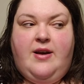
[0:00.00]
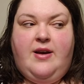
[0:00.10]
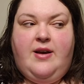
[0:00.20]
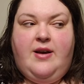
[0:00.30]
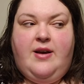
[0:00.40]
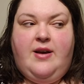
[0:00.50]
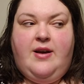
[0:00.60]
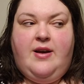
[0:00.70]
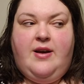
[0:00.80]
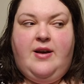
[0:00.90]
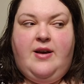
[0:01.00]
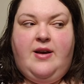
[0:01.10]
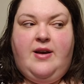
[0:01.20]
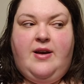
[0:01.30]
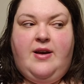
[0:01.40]
I'll, I'll do it.
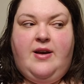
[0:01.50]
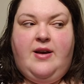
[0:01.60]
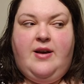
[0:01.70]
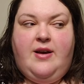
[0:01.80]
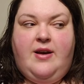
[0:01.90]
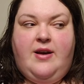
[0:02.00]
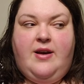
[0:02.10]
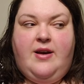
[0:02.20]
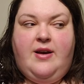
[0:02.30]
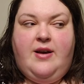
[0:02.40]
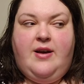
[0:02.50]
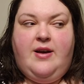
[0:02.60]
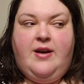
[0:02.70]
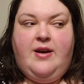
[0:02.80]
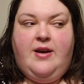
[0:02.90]
I'm I'm such a victim
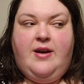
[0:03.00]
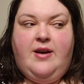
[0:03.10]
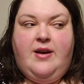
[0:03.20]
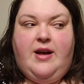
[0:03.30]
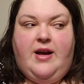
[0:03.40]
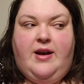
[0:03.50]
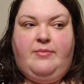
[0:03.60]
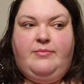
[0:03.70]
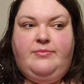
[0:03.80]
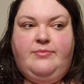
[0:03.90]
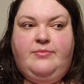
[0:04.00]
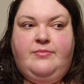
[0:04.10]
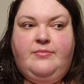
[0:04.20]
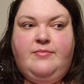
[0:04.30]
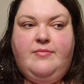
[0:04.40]
here. Um,
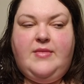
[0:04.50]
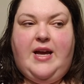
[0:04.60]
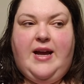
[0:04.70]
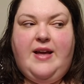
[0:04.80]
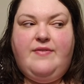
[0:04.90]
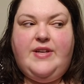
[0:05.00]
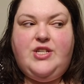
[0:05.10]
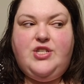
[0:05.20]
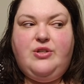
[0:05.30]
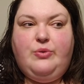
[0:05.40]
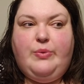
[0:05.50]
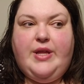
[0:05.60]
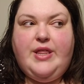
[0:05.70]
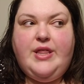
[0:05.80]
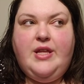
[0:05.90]
I have issue
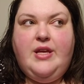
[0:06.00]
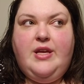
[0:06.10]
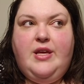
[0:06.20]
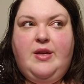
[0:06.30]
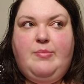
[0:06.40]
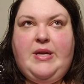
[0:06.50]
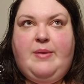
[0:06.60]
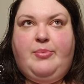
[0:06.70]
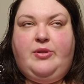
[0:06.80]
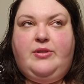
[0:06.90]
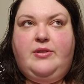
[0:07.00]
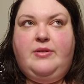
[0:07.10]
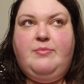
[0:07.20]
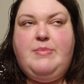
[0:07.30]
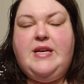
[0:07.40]
with people
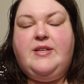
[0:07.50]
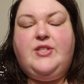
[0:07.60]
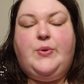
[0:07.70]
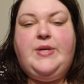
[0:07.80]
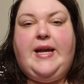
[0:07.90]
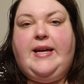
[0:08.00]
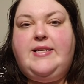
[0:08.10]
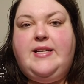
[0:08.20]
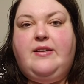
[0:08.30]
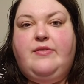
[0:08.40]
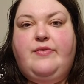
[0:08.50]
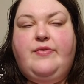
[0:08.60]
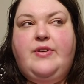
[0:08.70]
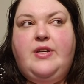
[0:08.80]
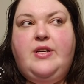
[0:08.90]
being so
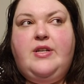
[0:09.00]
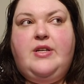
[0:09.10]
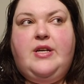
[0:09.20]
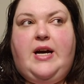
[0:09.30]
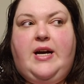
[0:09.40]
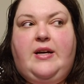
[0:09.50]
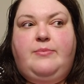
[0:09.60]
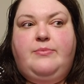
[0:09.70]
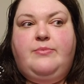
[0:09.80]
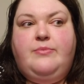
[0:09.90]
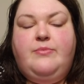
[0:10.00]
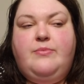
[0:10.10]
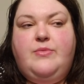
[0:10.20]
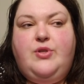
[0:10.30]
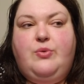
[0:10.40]
negative um,
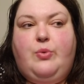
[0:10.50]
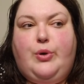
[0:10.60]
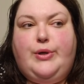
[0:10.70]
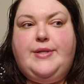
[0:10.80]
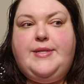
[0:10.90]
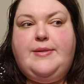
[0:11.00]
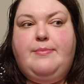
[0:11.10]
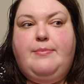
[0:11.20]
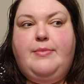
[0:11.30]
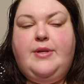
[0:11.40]
towards